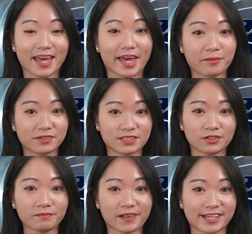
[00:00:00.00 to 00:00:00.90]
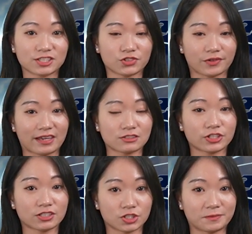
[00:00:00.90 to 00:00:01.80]
Amazon plans to add
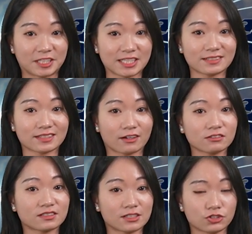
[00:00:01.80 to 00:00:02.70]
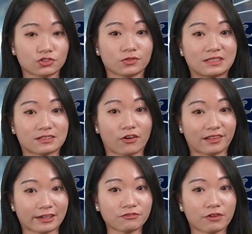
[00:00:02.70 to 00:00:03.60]
ChatGPT-style search to its
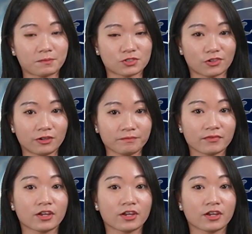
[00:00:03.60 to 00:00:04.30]
online web store,